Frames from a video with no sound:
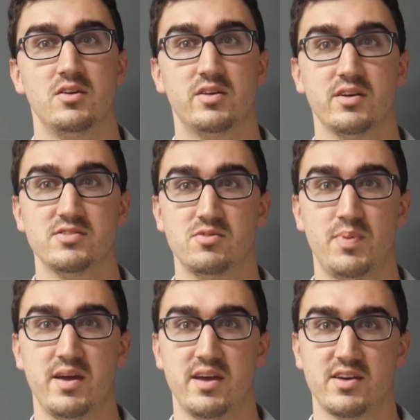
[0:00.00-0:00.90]
You can also
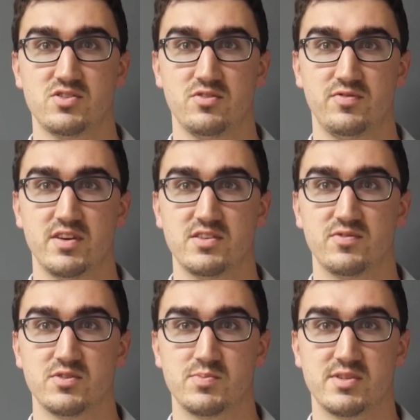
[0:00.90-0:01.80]
pay extra fees
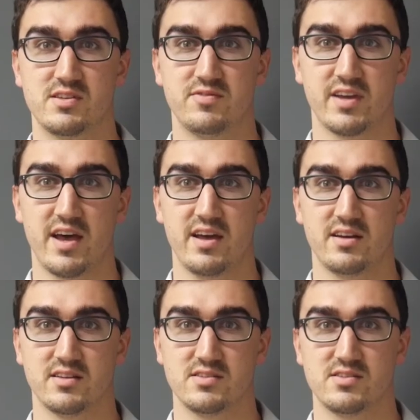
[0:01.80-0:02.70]
for specific
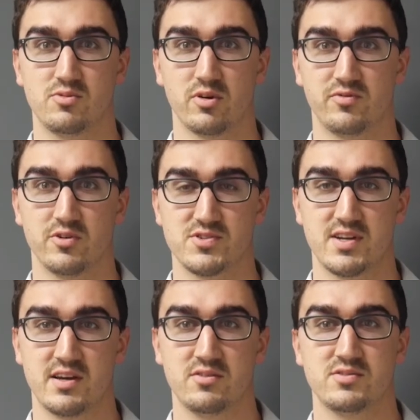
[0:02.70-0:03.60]
add-ons to Workforce
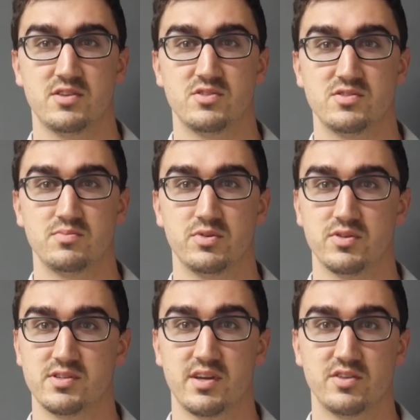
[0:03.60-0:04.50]
Now, such as
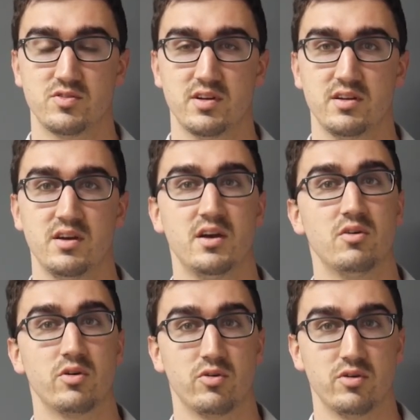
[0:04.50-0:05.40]
employee scheduling,
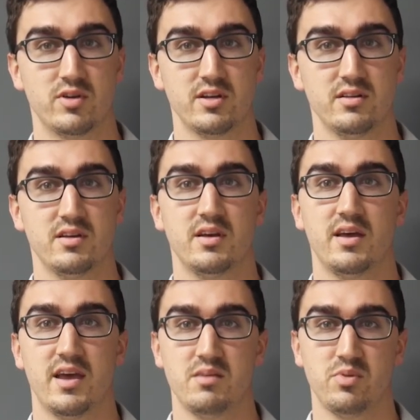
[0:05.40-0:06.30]
recruiting,
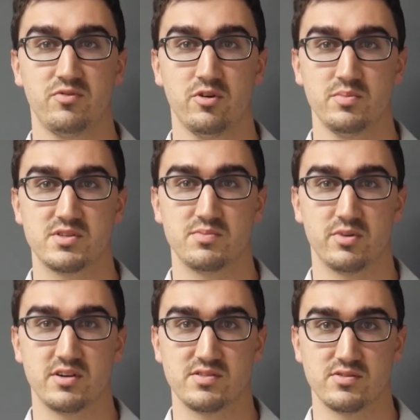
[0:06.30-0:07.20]
and performance
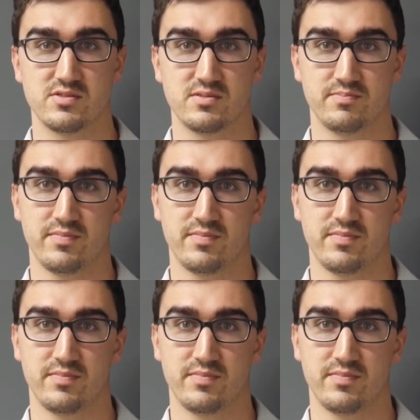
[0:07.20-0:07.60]
appraisals.